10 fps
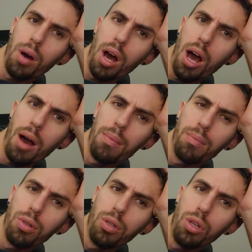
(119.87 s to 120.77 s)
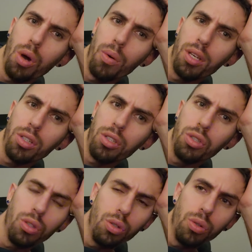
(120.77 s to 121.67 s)
I'm going
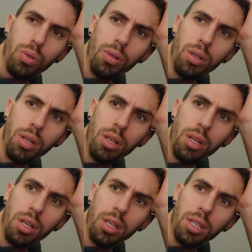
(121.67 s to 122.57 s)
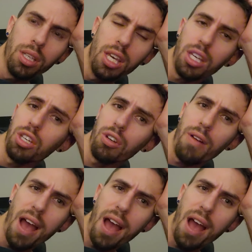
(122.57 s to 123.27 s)
to kick your